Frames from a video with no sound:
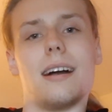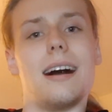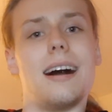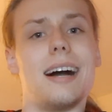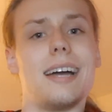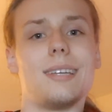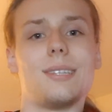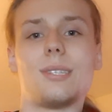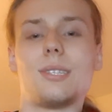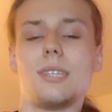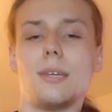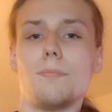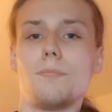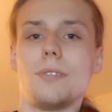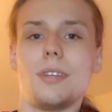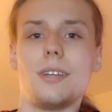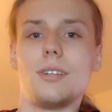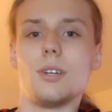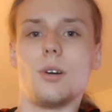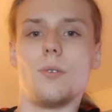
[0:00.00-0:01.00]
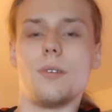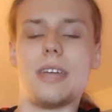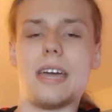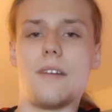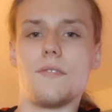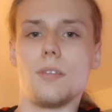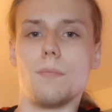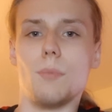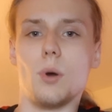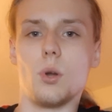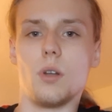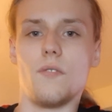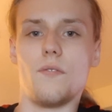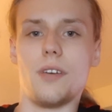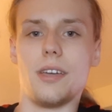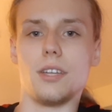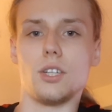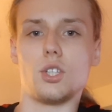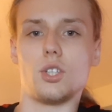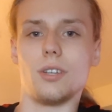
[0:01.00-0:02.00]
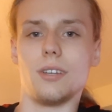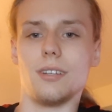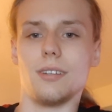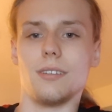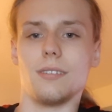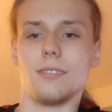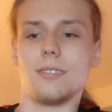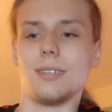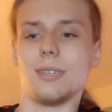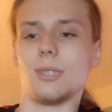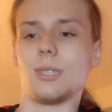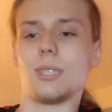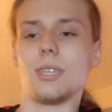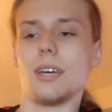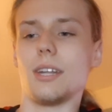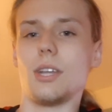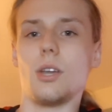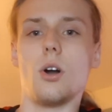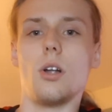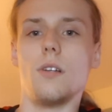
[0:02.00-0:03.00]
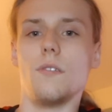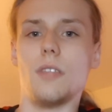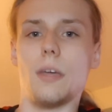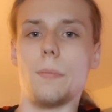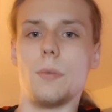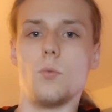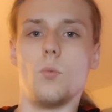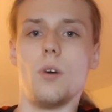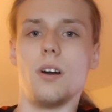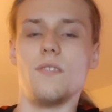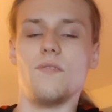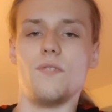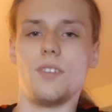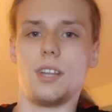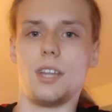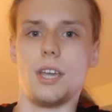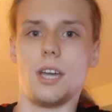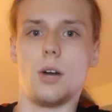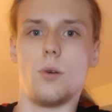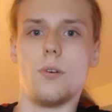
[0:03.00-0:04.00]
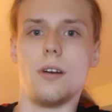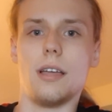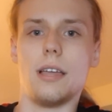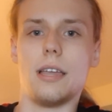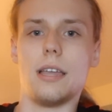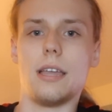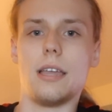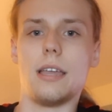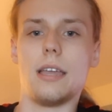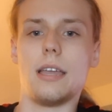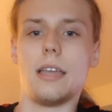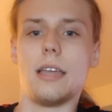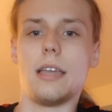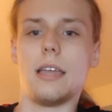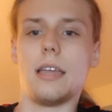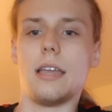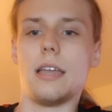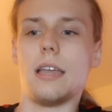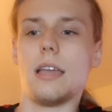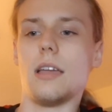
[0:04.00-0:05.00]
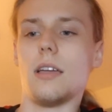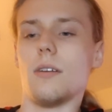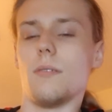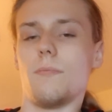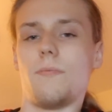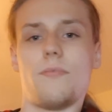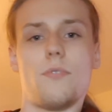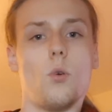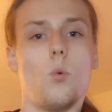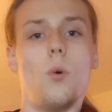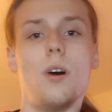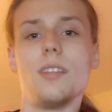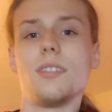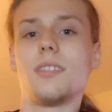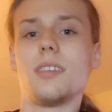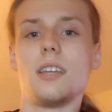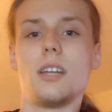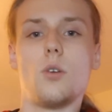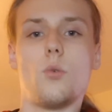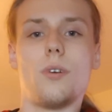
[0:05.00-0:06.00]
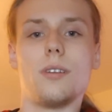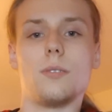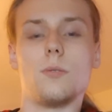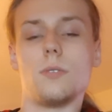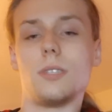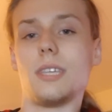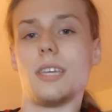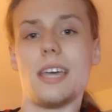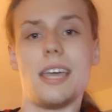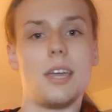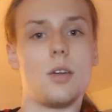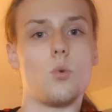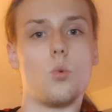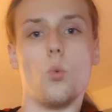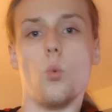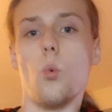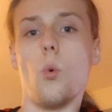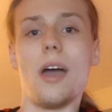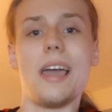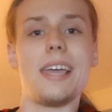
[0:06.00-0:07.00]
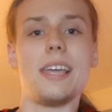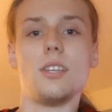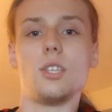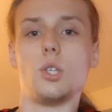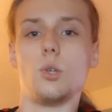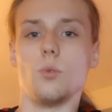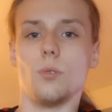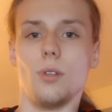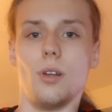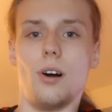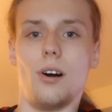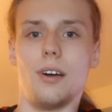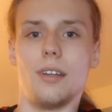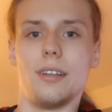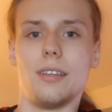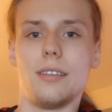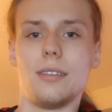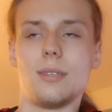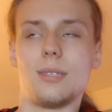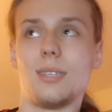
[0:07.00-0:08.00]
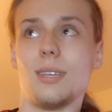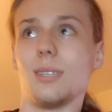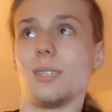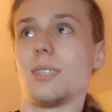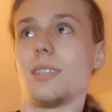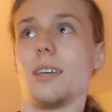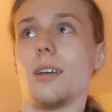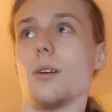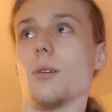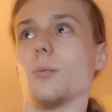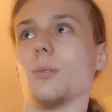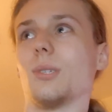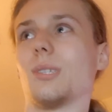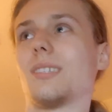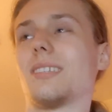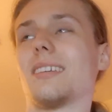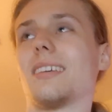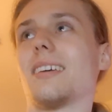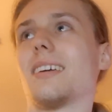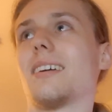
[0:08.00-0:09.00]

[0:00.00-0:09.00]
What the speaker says: I simply don't have the motivation to study all of them in one video. For one thing, it would take way too long, since there's